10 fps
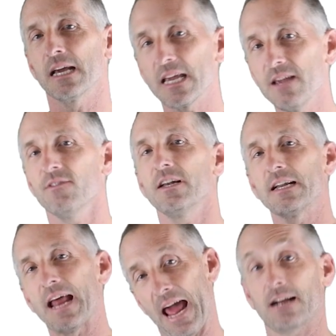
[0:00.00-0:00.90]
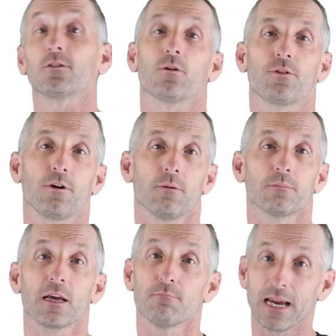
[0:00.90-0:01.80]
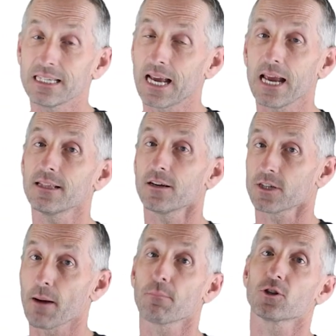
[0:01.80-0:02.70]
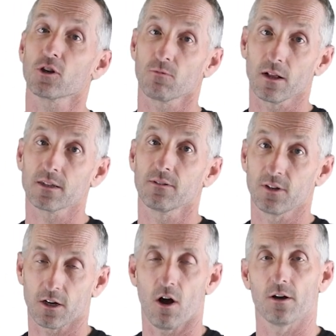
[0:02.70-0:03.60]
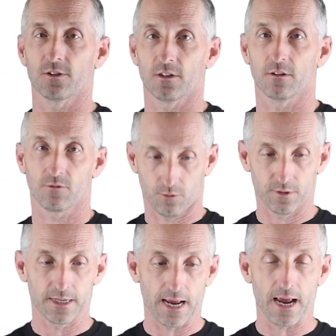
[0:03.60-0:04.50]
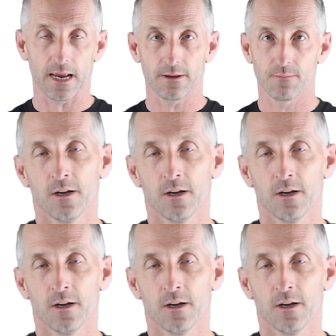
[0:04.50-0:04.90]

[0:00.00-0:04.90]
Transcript: even an ectotherm can maintain their temperature relatively constant through the day.